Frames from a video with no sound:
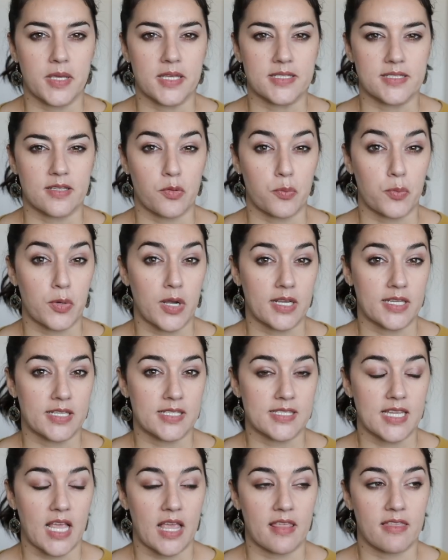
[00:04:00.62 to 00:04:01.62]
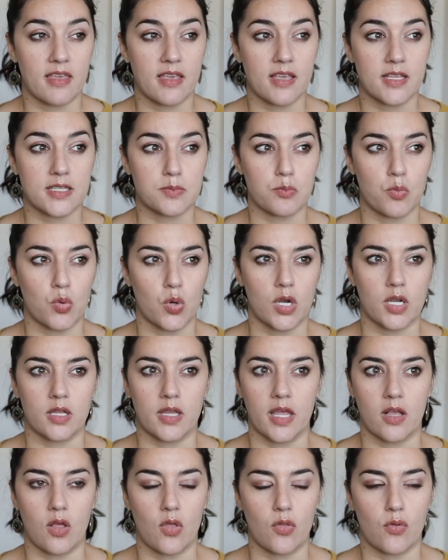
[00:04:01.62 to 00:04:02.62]
because of the pregnancy. I think it's more
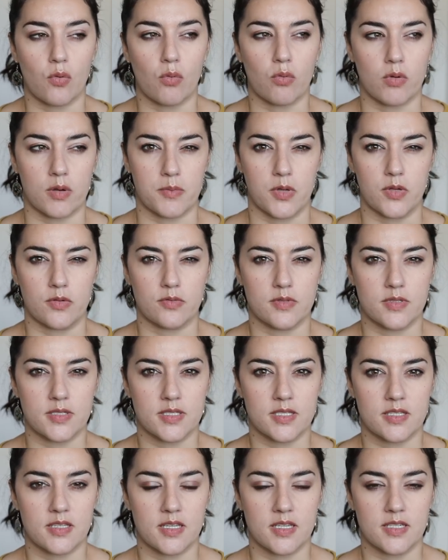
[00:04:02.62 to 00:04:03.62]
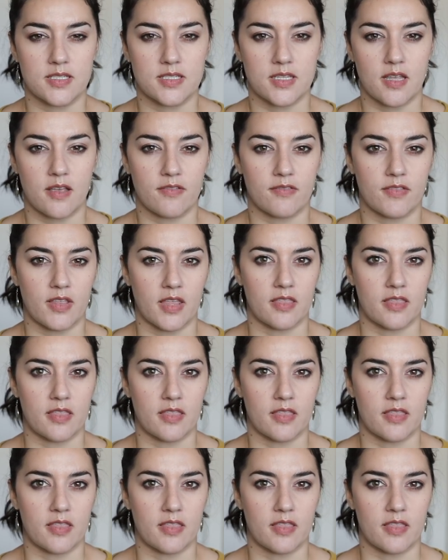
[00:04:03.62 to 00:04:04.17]
like all the hormones and stuff,